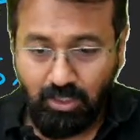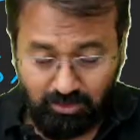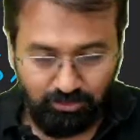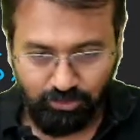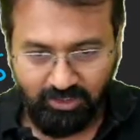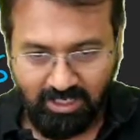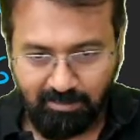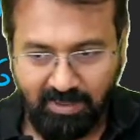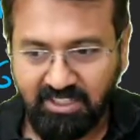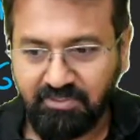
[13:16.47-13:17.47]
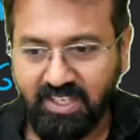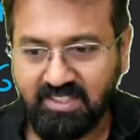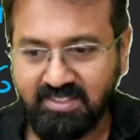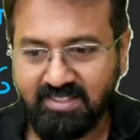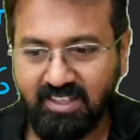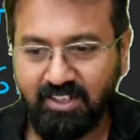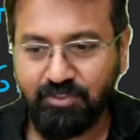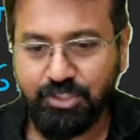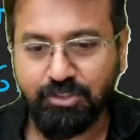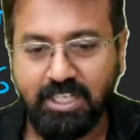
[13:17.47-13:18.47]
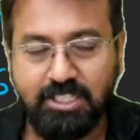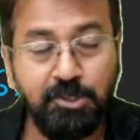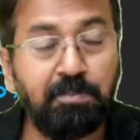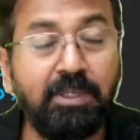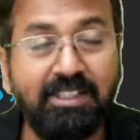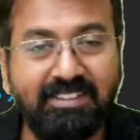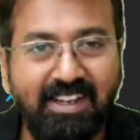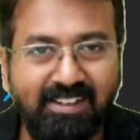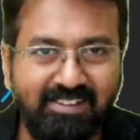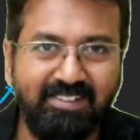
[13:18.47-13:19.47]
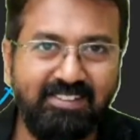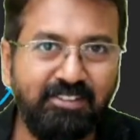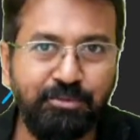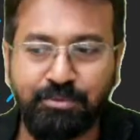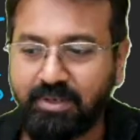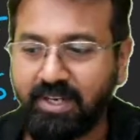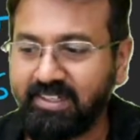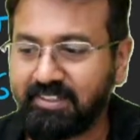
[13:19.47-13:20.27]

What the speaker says: So there are many ways in which you can split that, right?